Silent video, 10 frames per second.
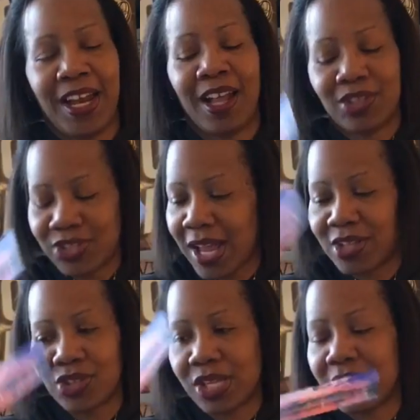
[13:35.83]
I just I
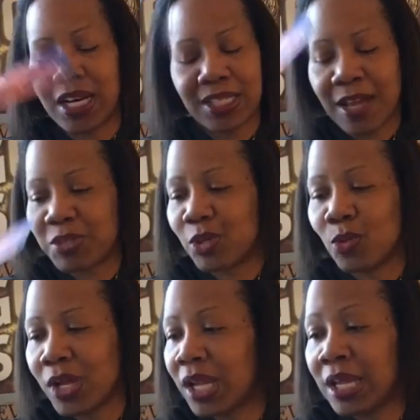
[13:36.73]
just think that is
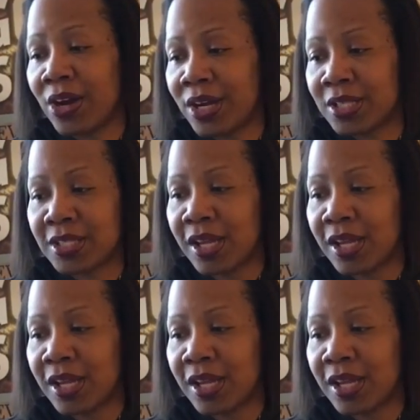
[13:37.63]
absolutely hilarious